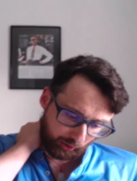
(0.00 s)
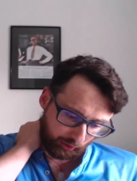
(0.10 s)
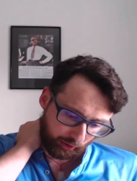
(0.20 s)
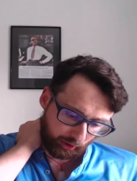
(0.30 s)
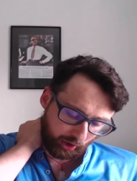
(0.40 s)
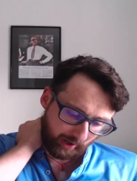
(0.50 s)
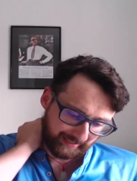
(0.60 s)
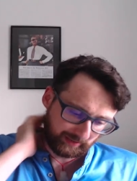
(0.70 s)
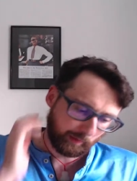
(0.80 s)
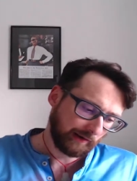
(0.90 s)
The
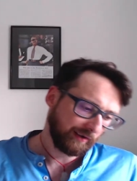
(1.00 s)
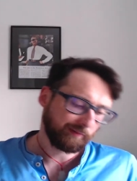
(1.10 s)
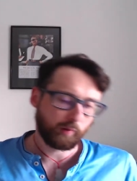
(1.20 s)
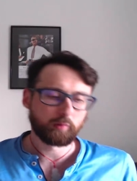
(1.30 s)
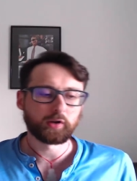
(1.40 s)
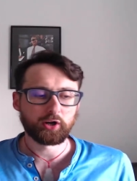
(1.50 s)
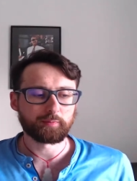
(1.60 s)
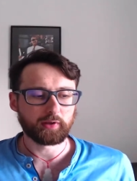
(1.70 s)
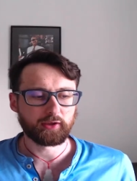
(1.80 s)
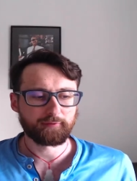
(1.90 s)
night where I've woken up
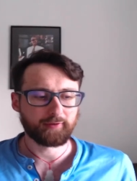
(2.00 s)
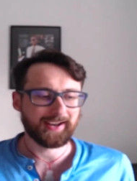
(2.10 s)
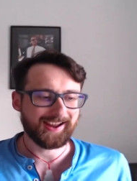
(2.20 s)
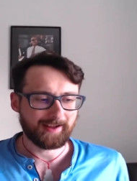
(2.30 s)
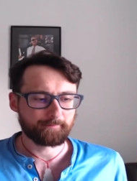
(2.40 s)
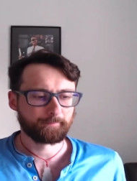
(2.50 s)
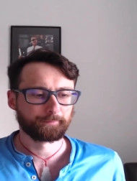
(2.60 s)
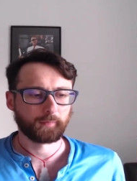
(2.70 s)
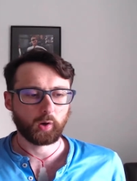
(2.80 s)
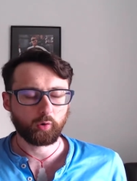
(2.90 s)
at 3 a.m.
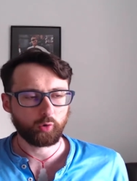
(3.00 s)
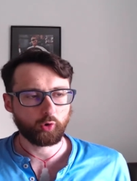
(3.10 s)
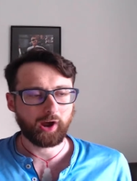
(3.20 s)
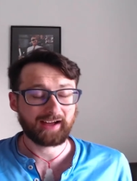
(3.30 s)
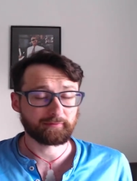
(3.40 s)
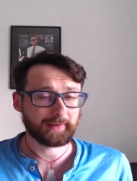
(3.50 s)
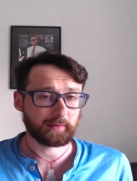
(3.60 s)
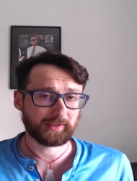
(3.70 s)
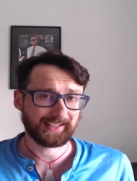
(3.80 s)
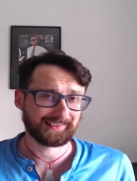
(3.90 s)
or haven't been
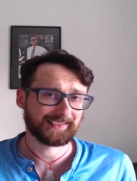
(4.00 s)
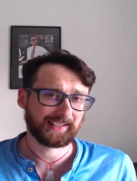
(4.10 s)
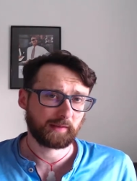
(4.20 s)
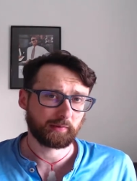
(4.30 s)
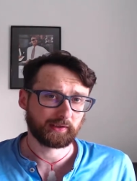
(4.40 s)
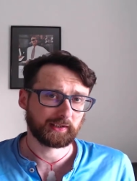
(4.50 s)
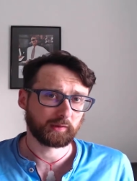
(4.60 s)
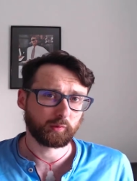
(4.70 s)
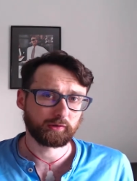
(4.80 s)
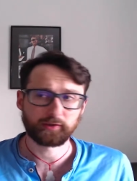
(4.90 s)
able to get to sleep until
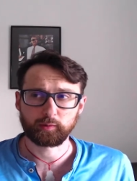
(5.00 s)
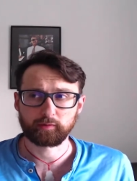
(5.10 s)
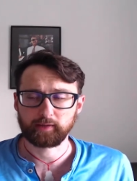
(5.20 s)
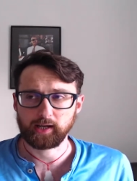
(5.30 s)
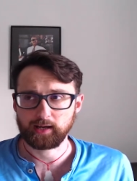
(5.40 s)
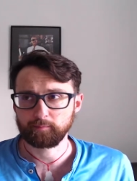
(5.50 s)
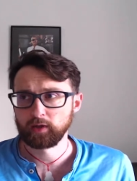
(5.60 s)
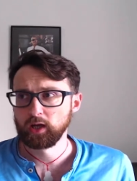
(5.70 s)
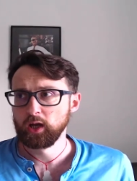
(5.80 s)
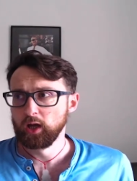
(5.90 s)
1, 2, 3 a.m.
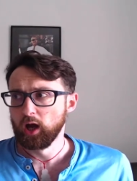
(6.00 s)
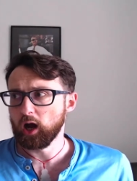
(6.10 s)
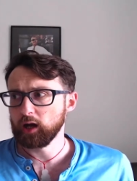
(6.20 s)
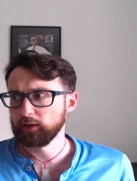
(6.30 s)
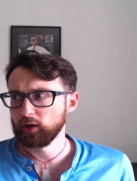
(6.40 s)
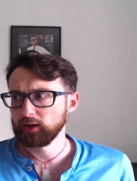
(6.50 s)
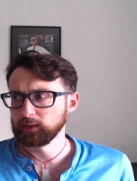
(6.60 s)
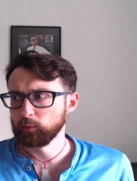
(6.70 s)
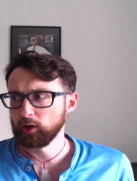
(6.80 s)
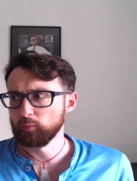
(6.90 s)
are the
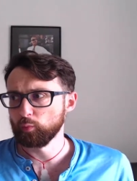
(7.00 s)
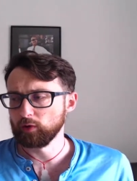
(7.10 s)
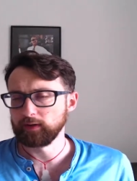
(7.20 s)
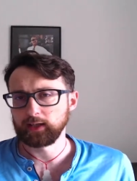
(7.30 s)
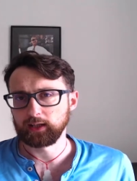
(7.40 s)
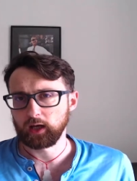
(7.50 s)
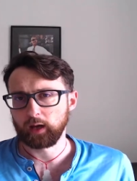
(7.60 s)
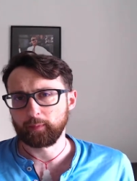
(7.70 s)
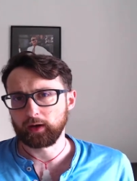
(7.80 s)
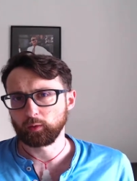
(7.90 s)
nights when I'm worried
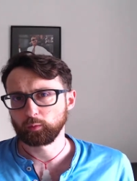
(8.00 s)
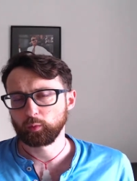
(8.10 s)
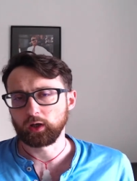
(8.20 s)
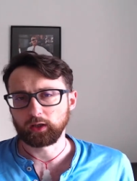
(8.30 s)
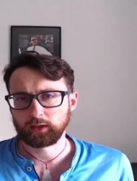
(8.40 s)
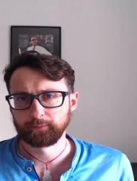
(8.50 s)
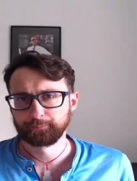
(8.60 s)
about work.